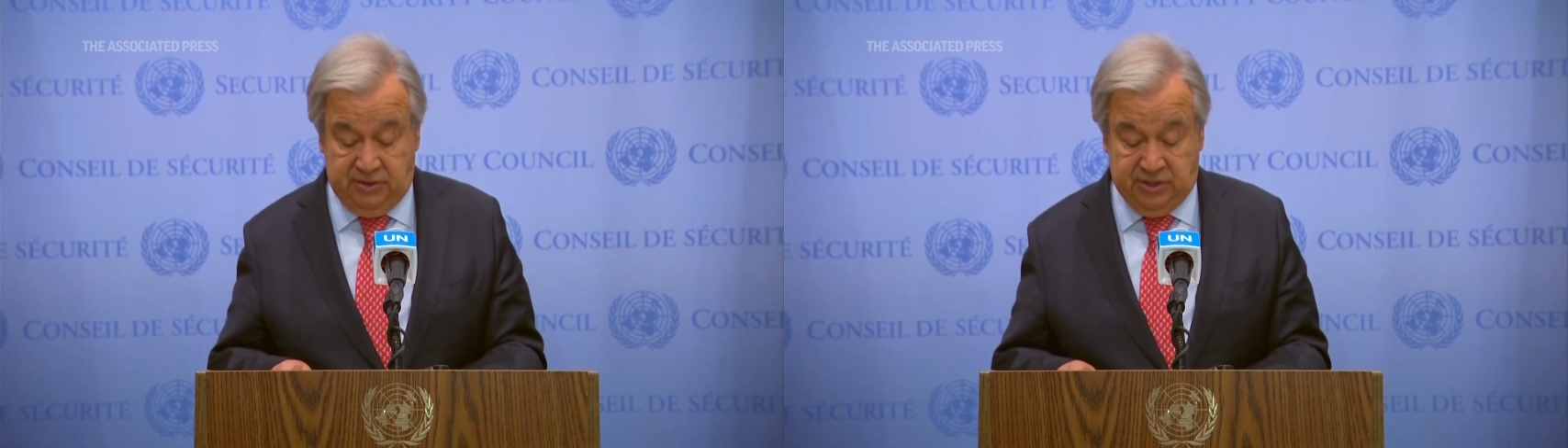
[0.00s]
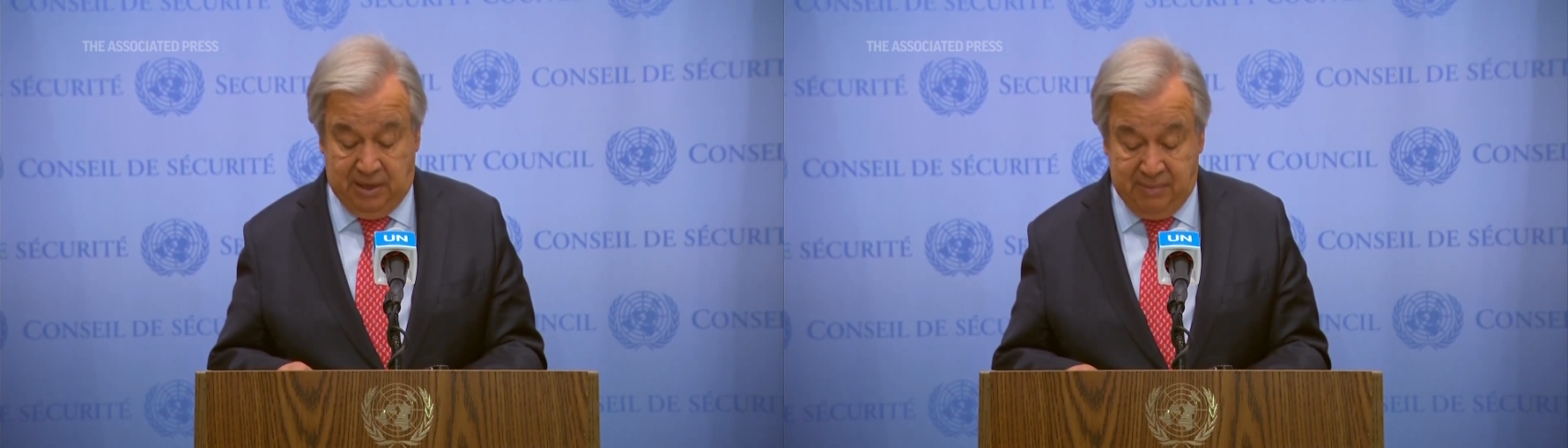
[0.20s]

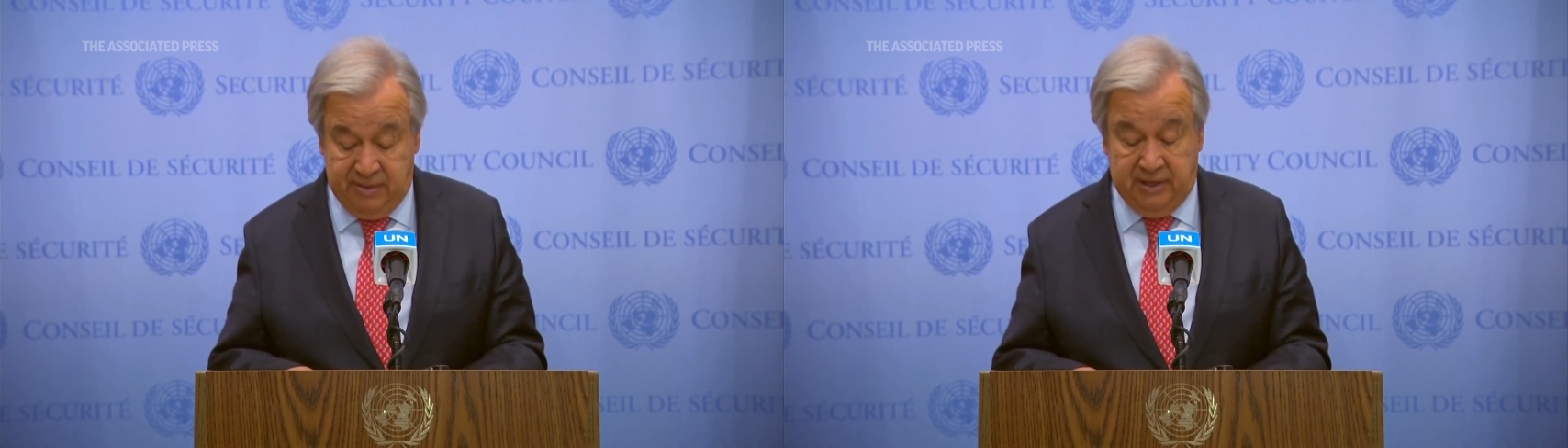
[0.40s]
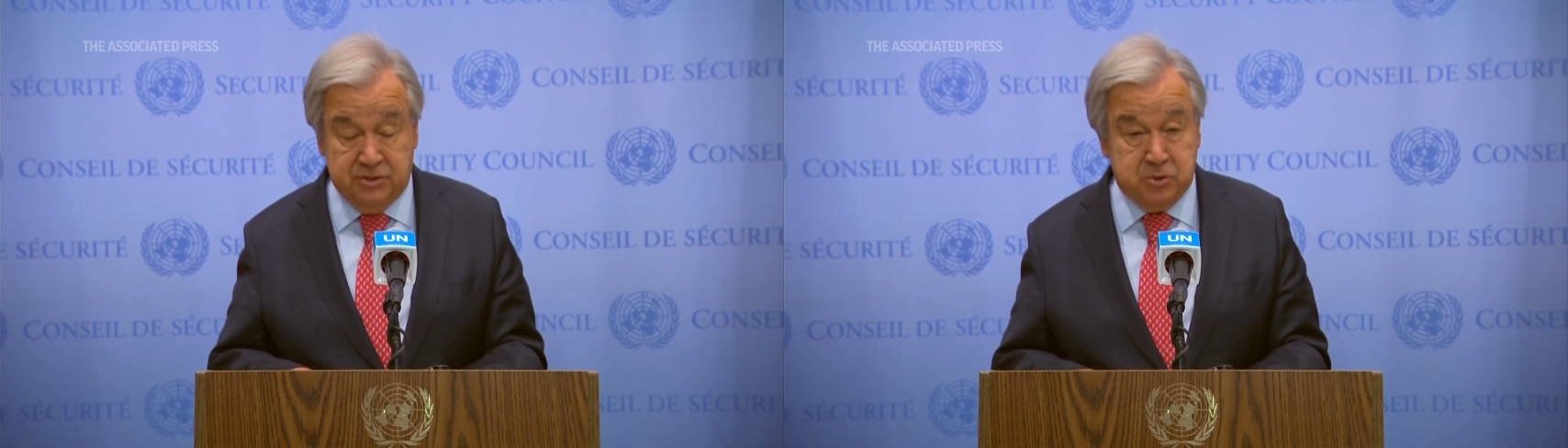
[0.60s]
the
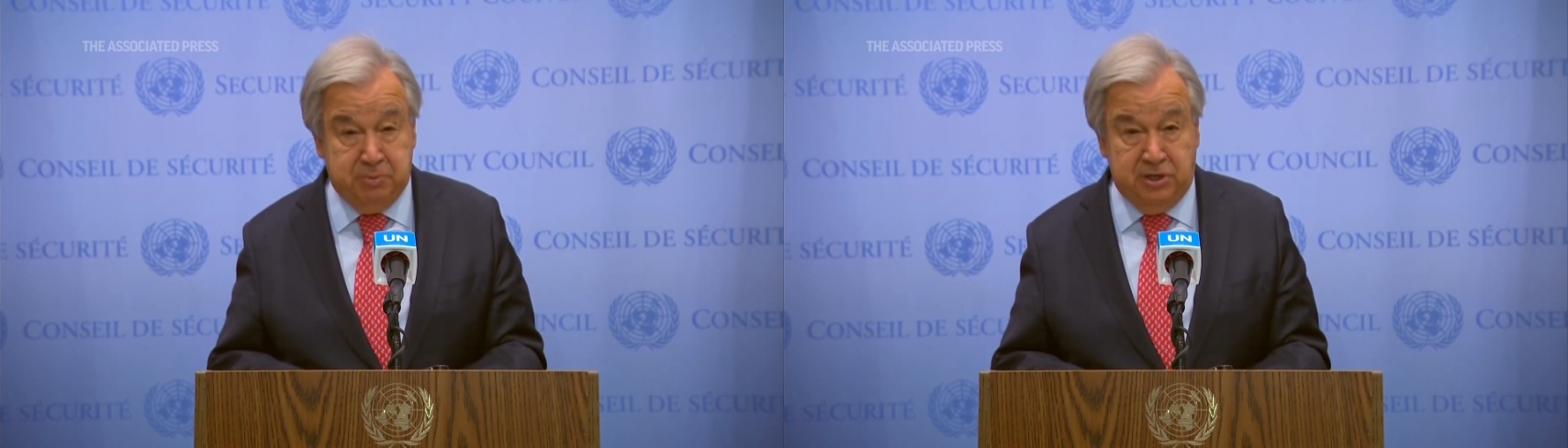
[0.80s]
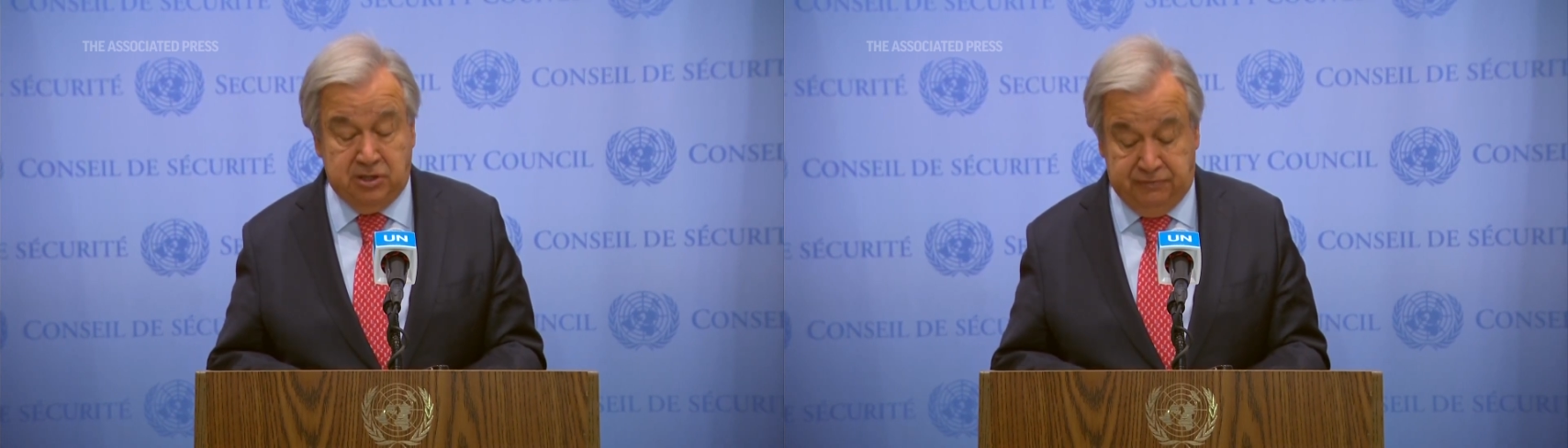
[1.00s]
Ramadan
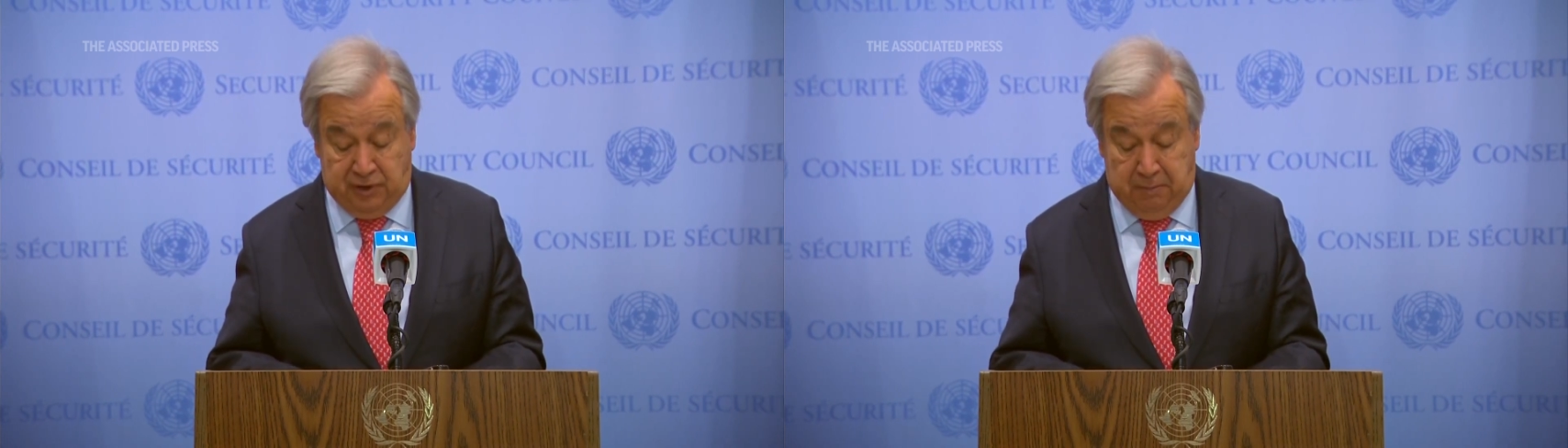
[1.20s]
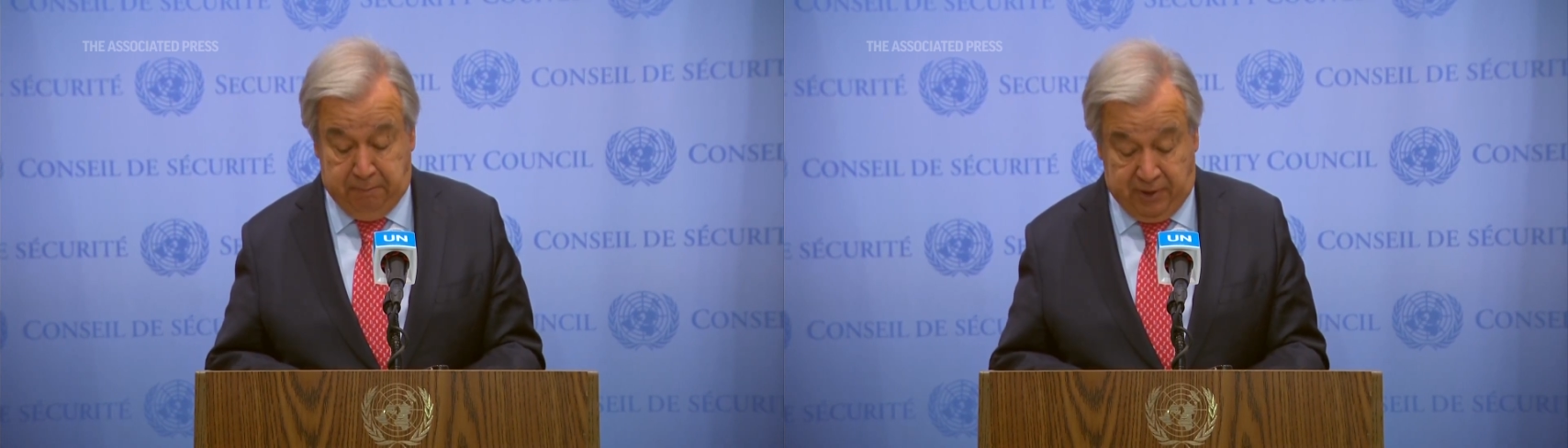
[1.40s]
spirit of
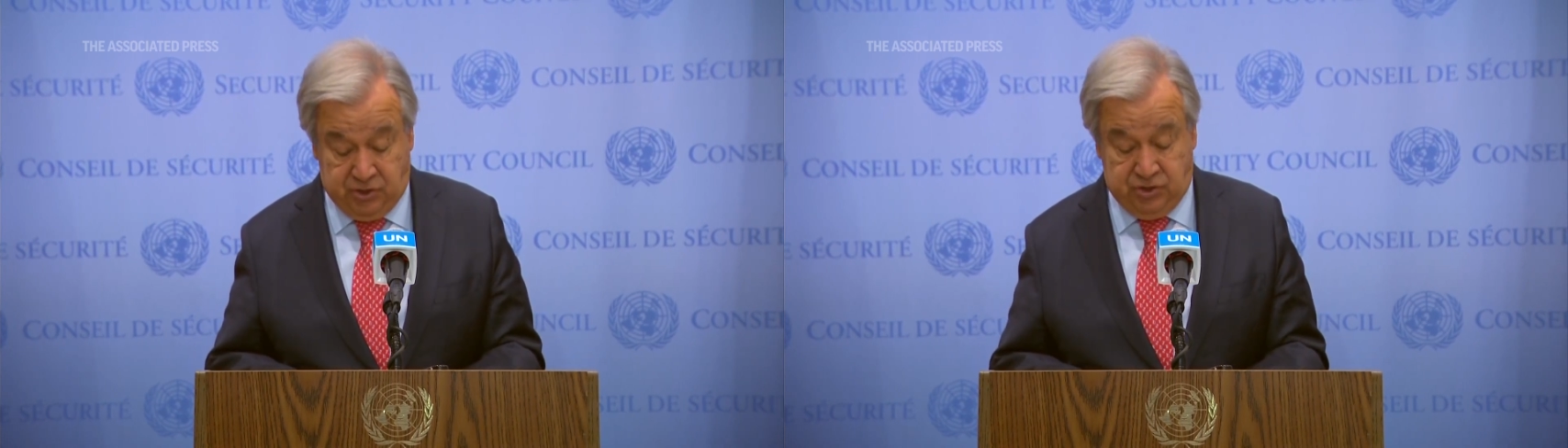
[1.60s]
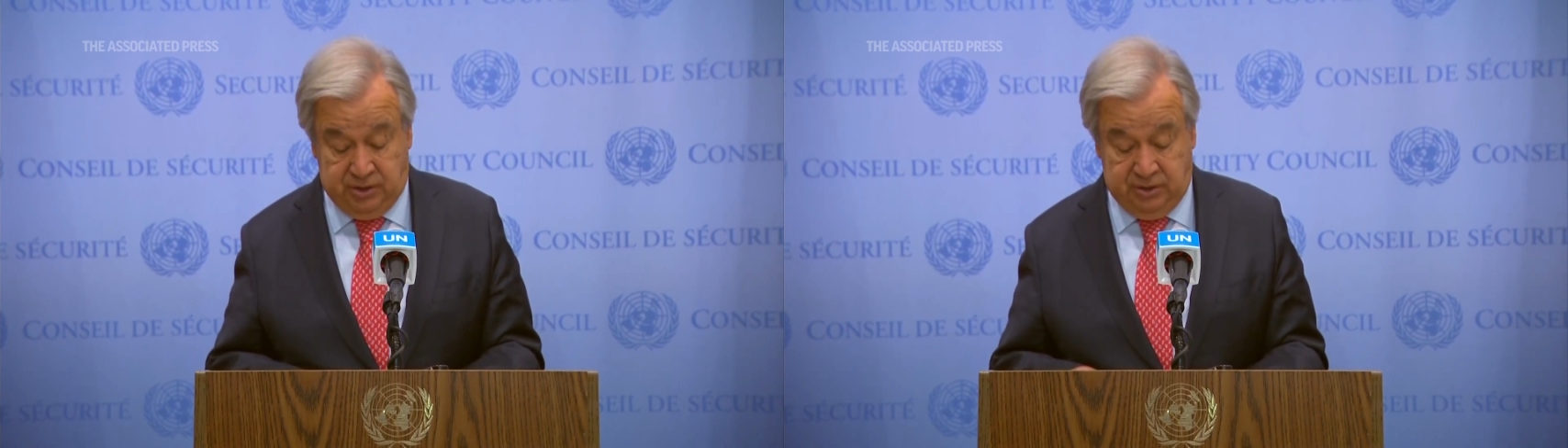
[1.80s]

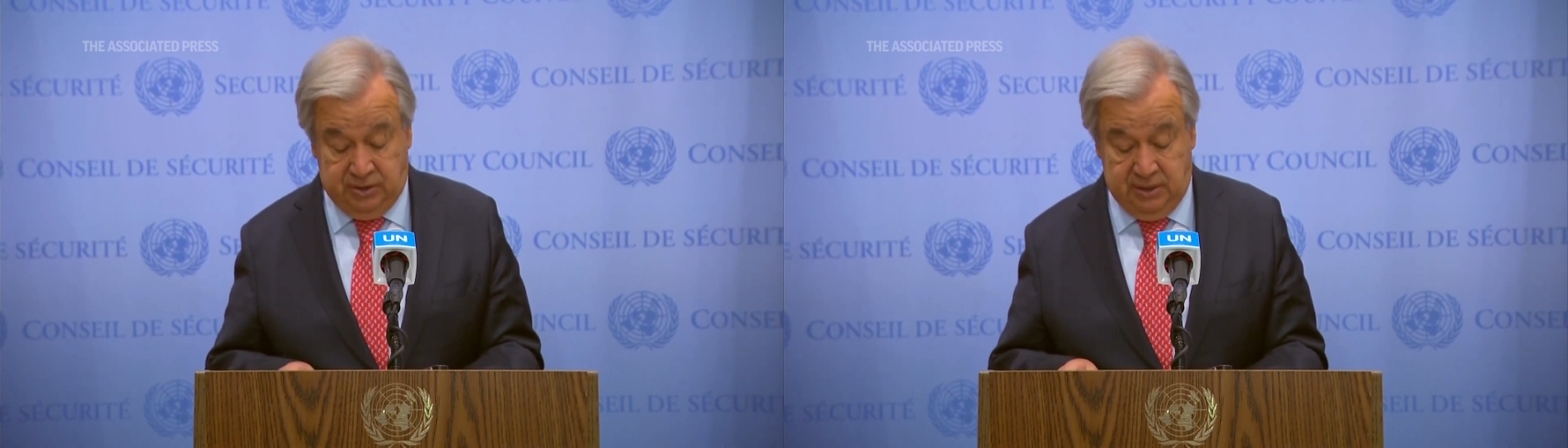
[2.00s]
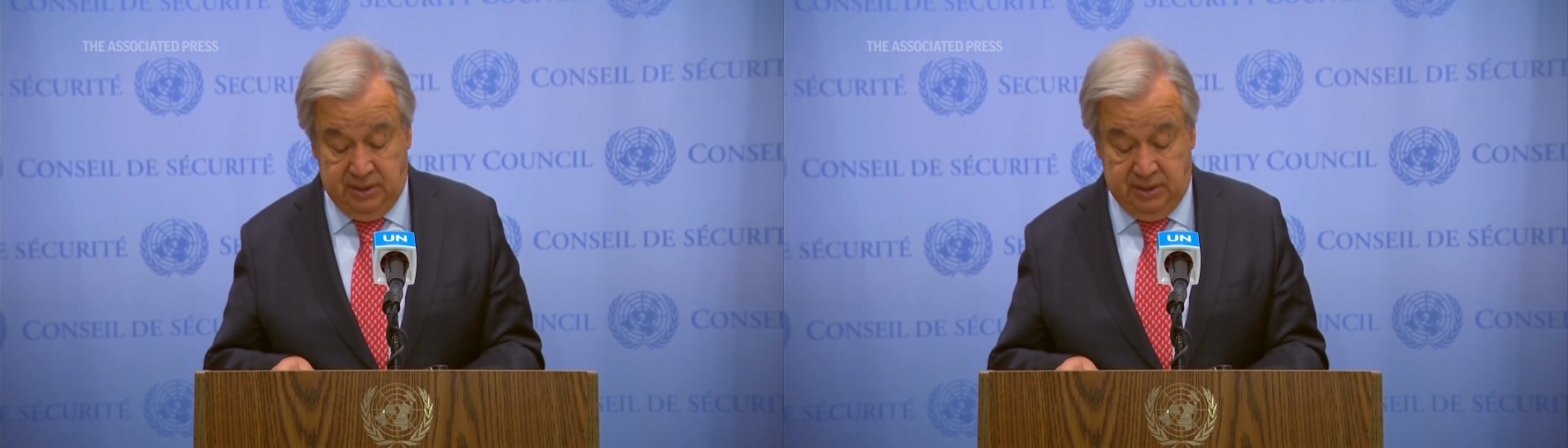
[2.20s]
compassion,